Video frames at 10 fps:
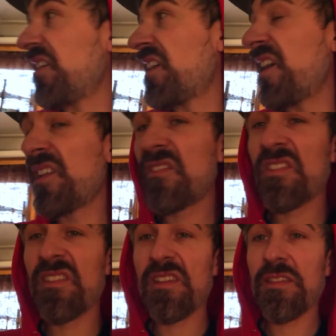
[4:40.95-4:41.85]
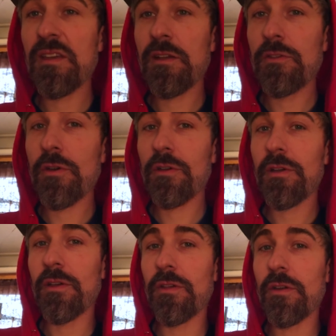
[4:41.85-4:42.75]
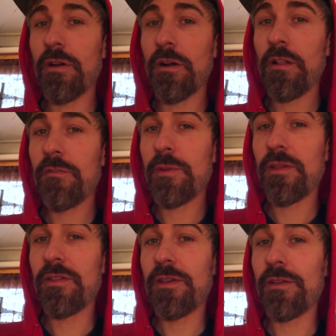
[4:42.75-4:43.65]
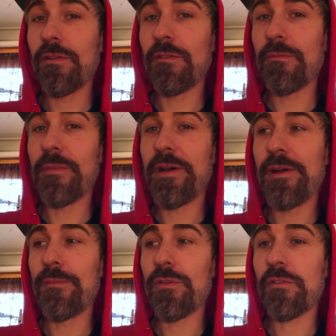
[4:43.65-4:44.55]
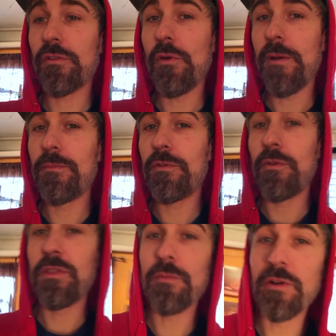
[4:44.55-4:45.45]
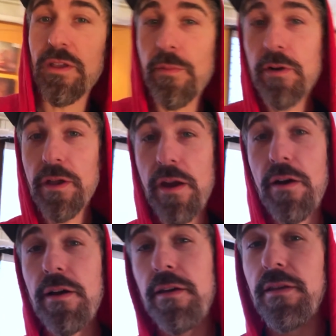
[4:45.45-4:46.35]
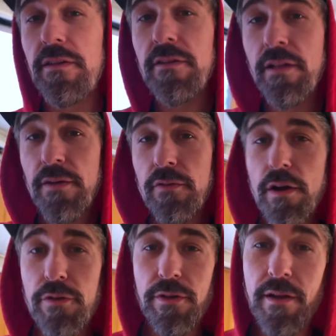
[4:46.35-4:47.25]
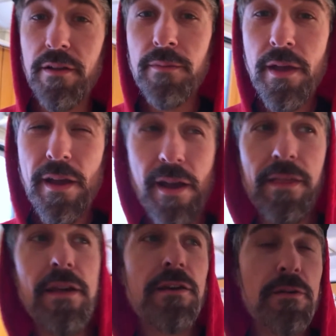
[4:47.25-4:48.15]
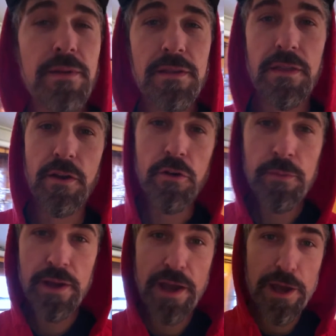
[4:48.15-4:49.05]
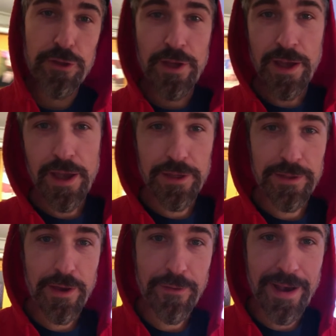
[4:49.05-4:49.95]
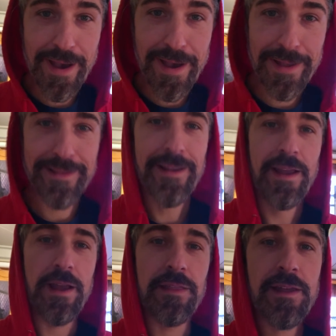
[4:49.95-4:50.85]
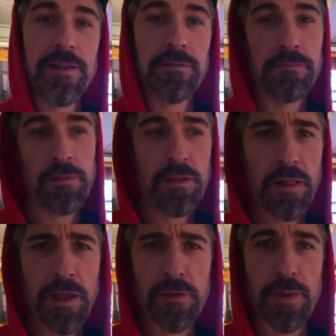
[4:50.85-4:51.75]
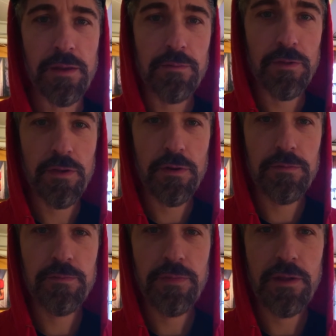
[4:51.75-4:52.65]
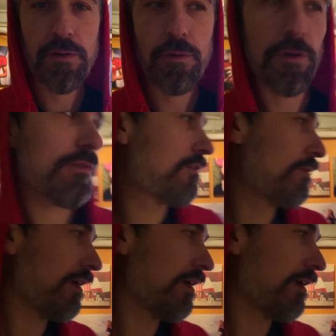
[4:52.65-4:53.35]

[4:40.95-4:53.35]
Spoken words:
kind of as an inside joke because all of my seniors' moms grew up during the Marky Mark era and they still have crushes on him, and they come in and they go, "Oh my gosh, he's so hot," and then they like me, so it works to my